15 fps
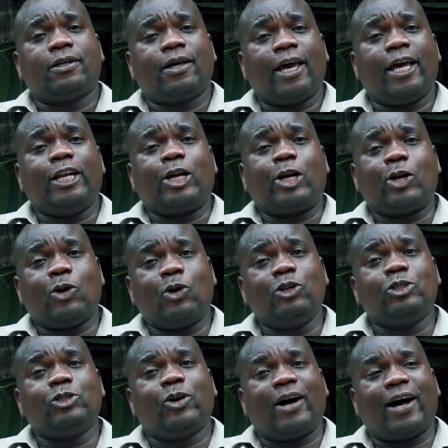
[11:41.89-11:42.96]
and
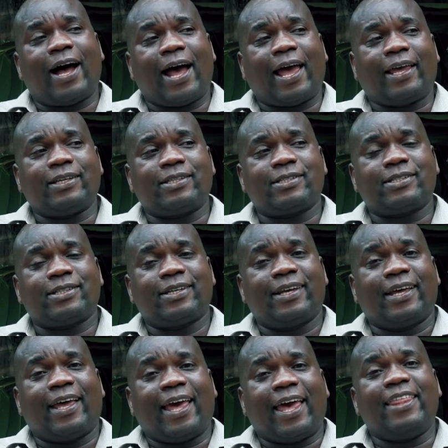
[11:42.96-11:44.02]
close your eyes,
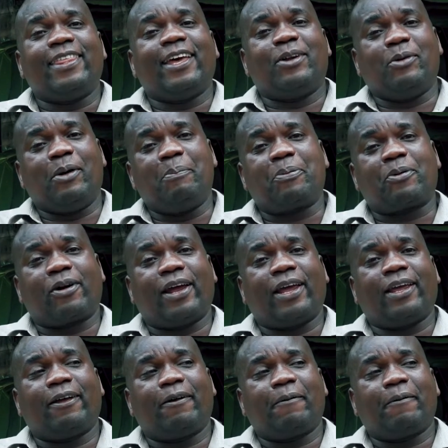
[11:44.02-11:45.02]
and then we pray.